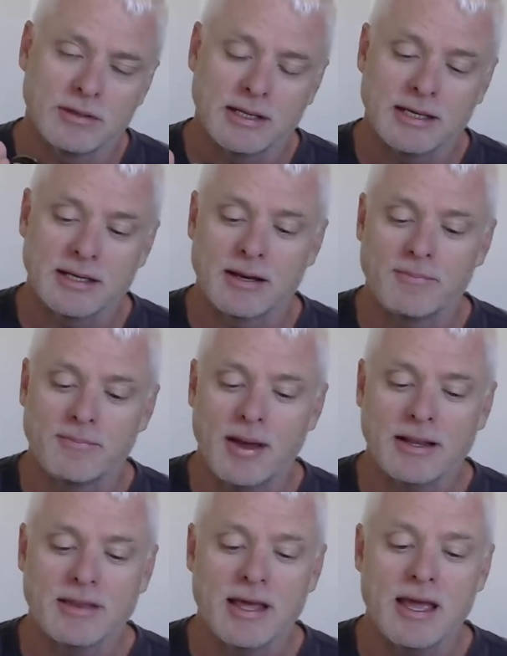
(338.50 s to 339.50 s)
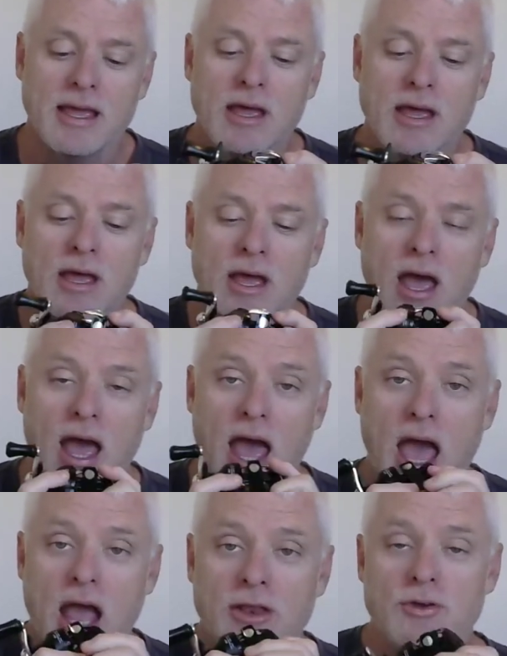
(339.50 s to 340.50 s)
link down the back there,
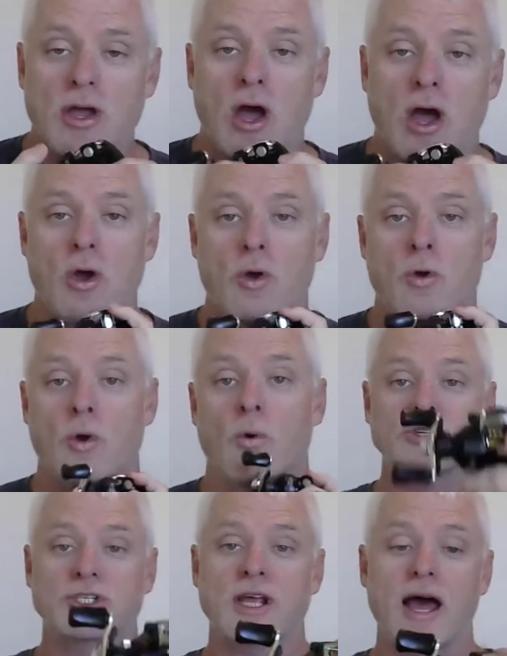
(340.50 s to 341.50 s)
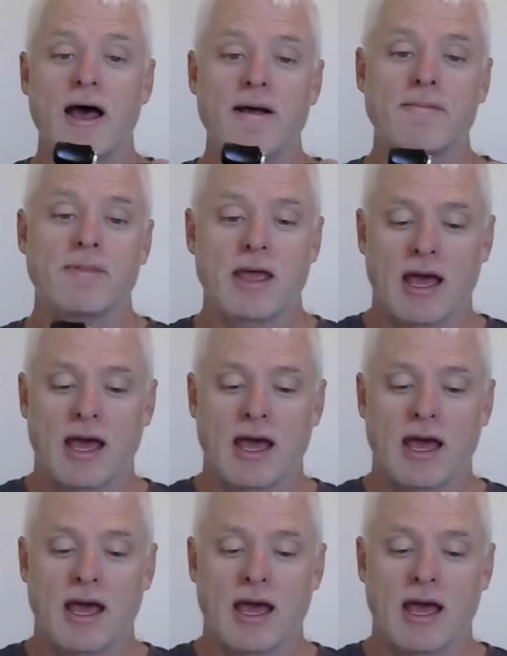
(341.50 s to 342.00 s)
and you go whooshka,